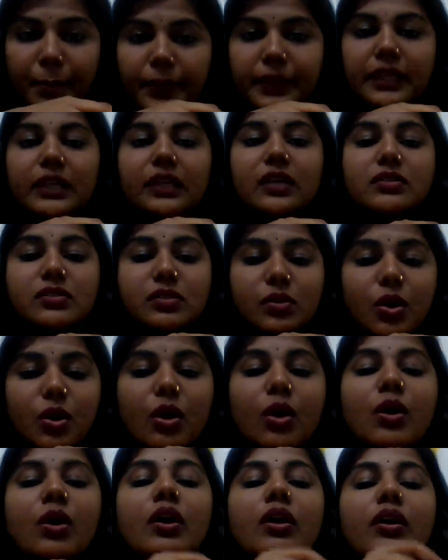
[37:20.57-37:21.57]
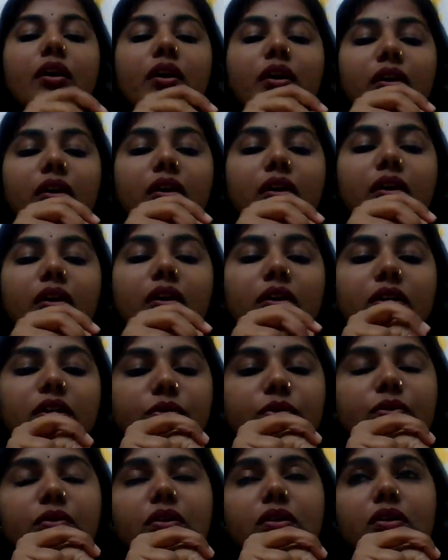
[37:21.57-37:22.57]
company. So
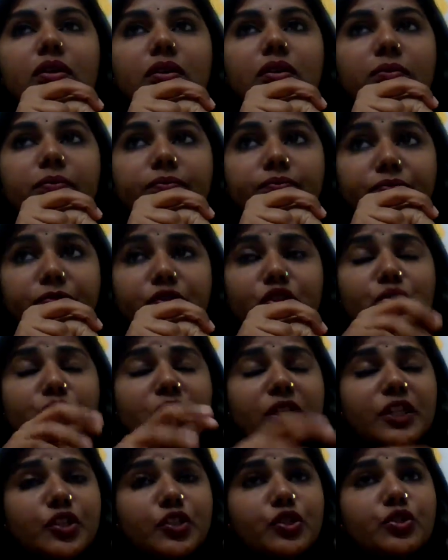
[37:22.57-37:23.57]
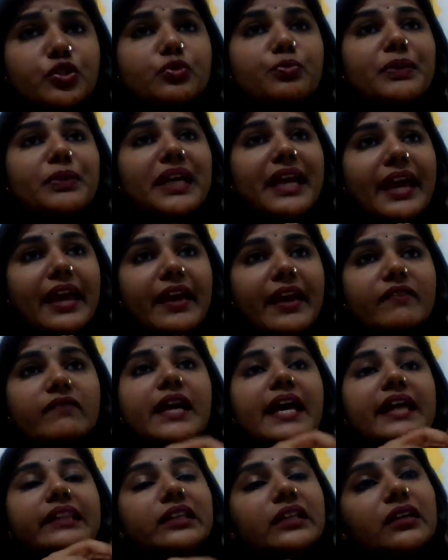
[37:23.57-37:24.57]
you need to
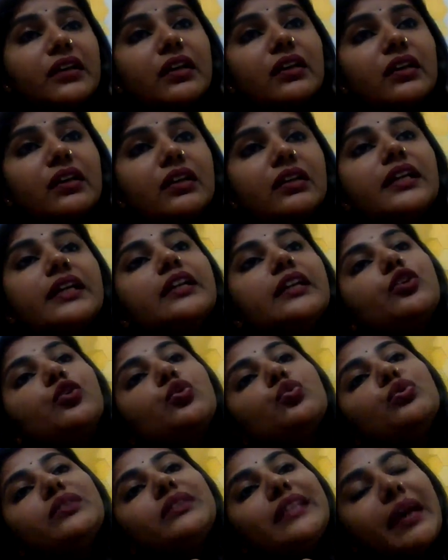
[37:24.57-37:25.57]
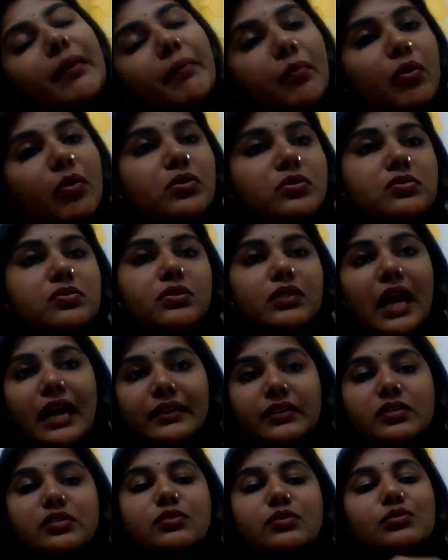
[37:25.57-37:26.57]
behave ethically to them
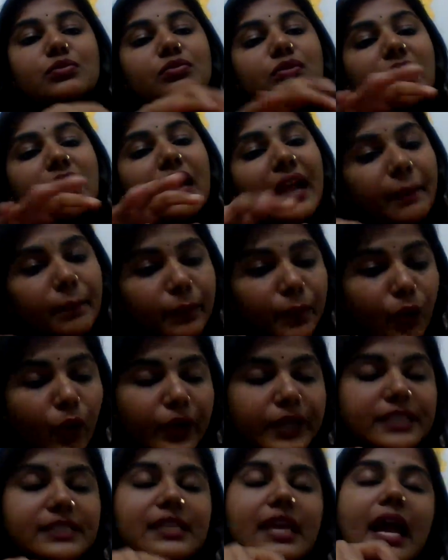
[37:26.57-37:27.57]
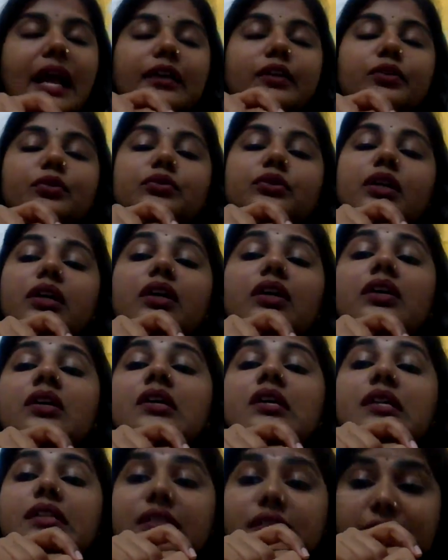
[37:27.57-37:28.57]
also, that is to the employees and to the
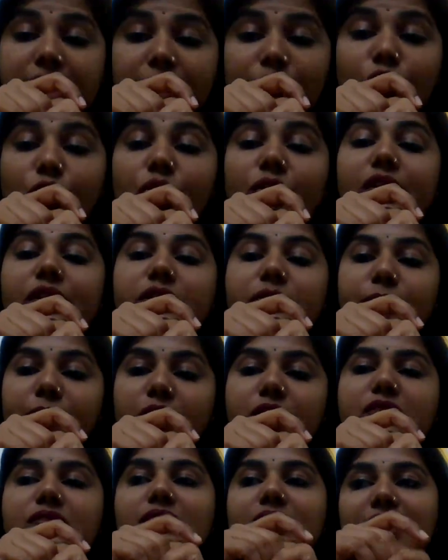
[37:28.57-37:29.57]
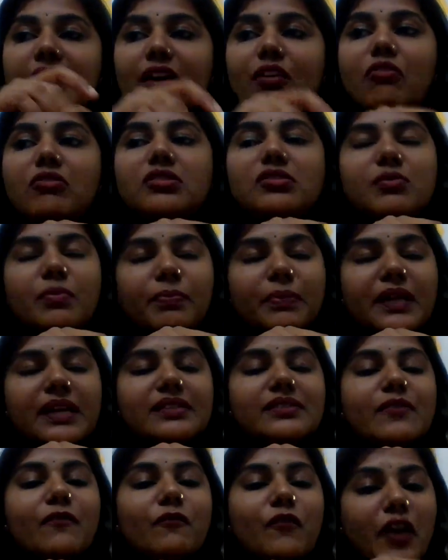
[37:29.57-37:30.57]
stakeholders, because they also
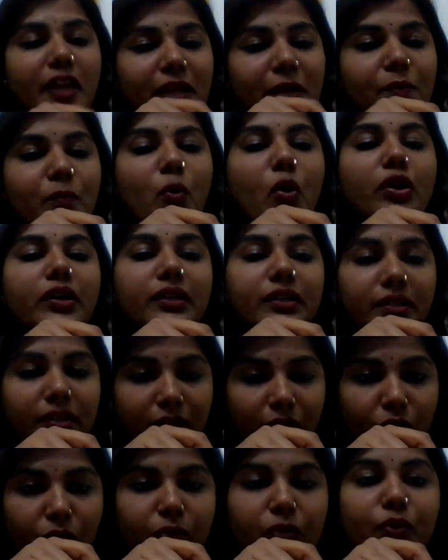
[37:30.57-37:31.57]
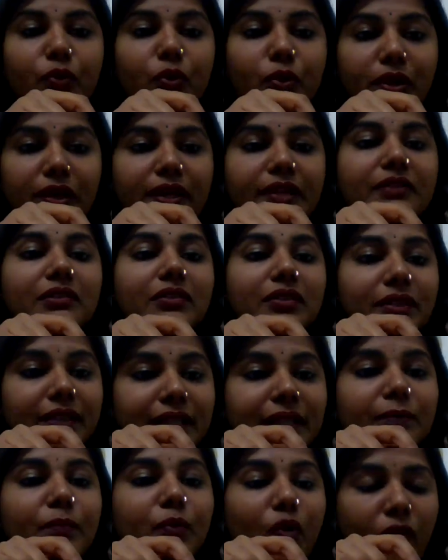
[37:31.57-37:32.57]
plays a very important role in
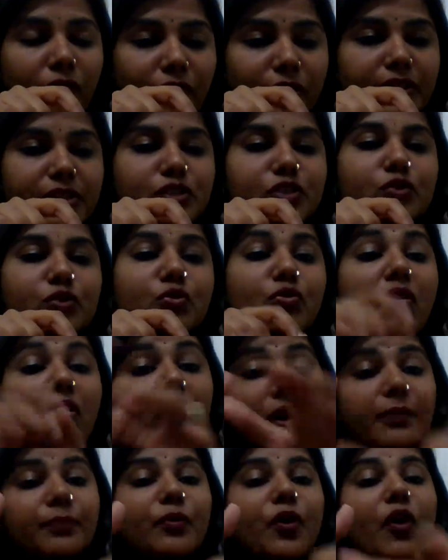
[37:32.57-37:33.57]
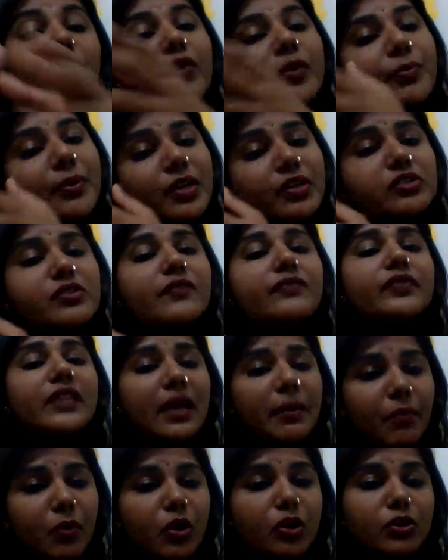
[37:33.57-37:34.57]
earning profits. You earn profit because of
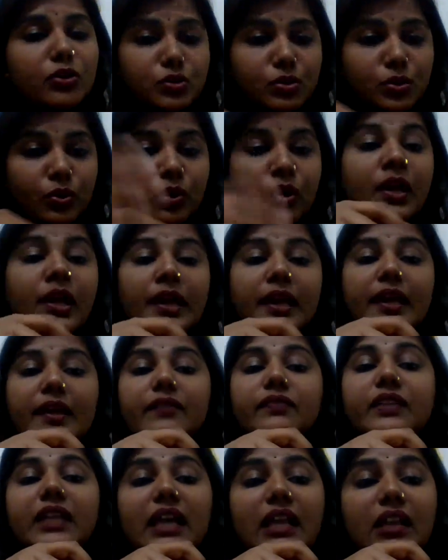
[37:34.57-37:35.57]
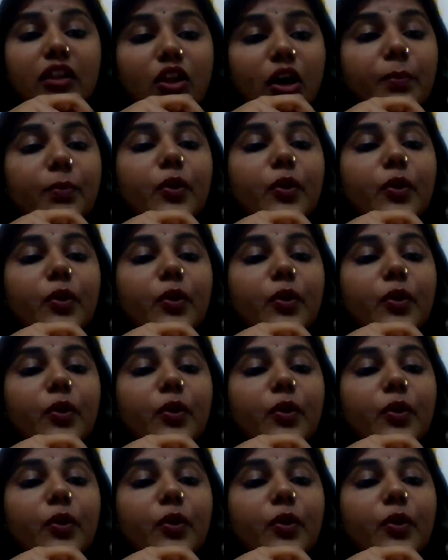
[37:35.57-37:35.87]
them also. If they'll